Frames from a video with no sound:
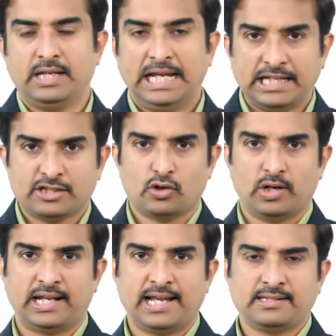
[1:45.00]
It is
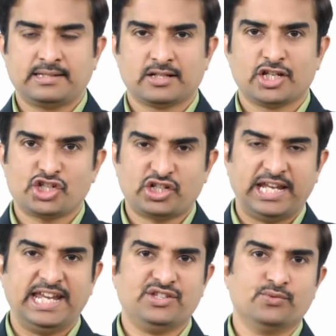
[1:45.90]
called as
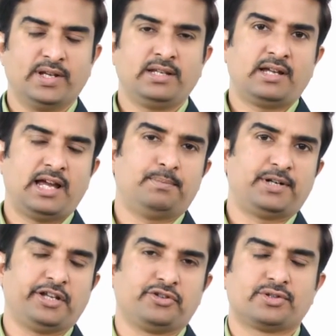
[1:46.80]
stage 1
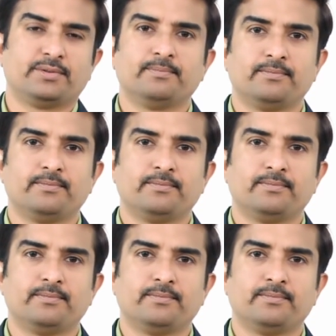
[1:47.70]
hypertension.